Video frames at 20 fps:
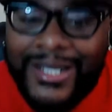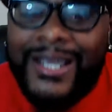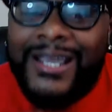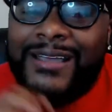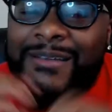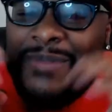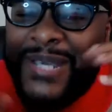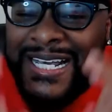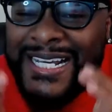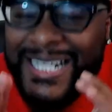
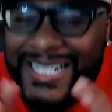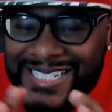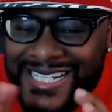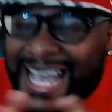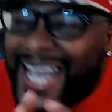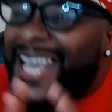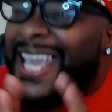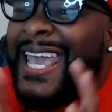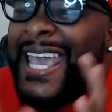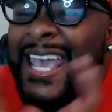because I
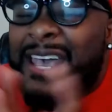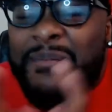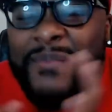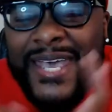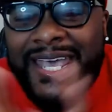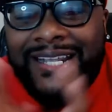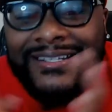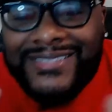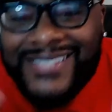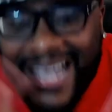am
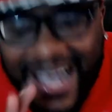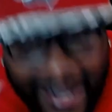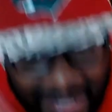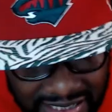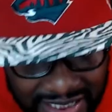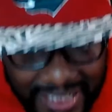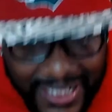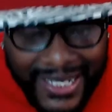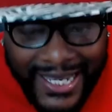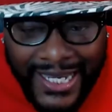
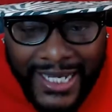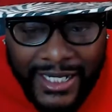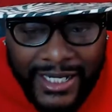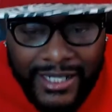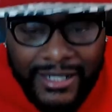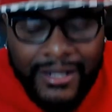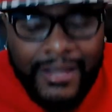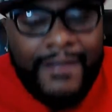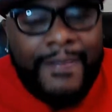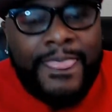intoxicated
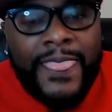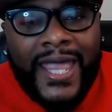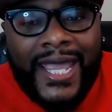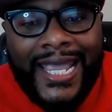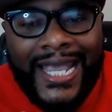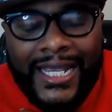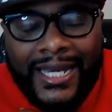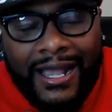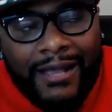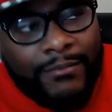and
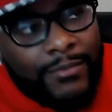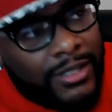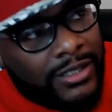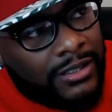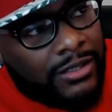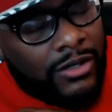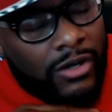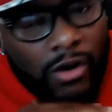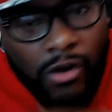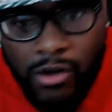I'm
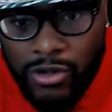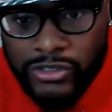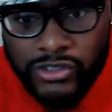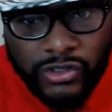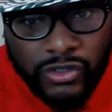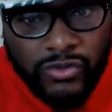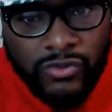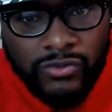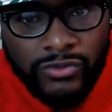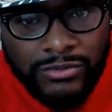
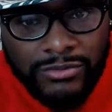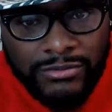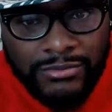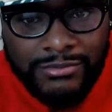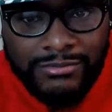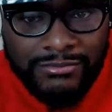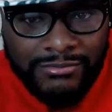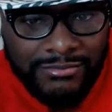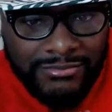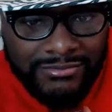also
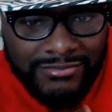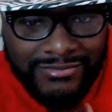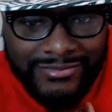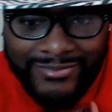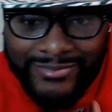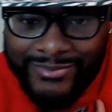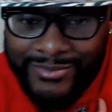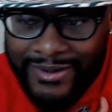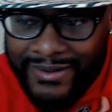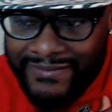
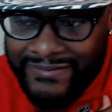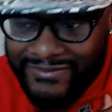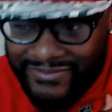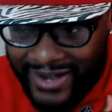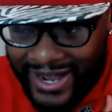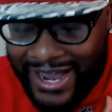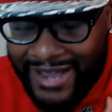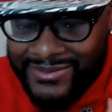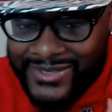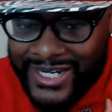
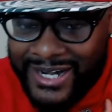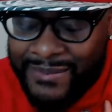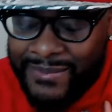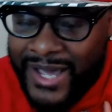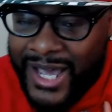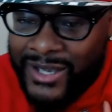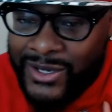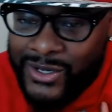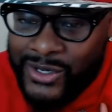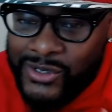vibes that I'm not
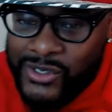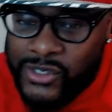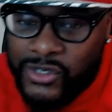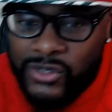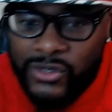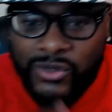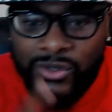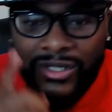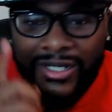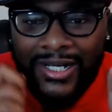used to.
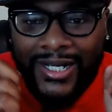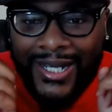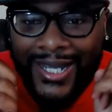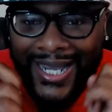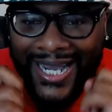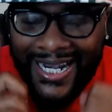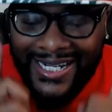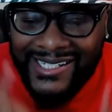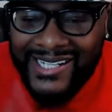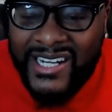
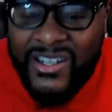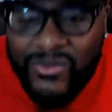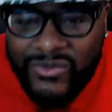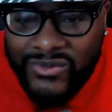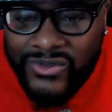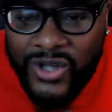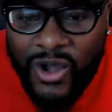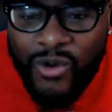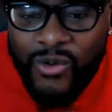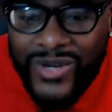I
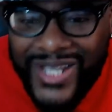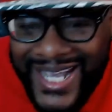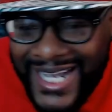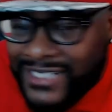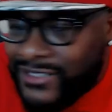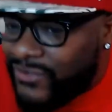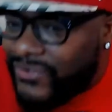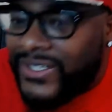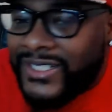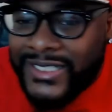don't catch
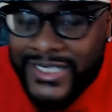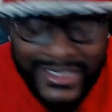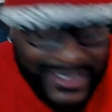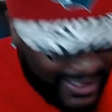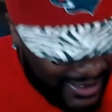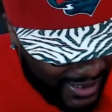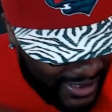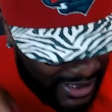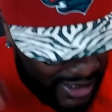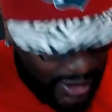feelings.
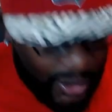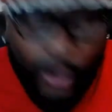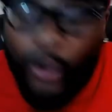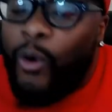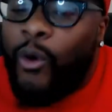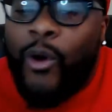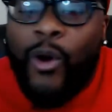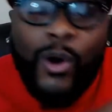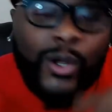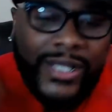
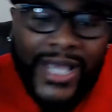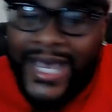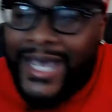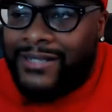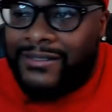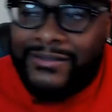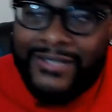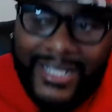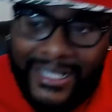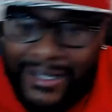All that, like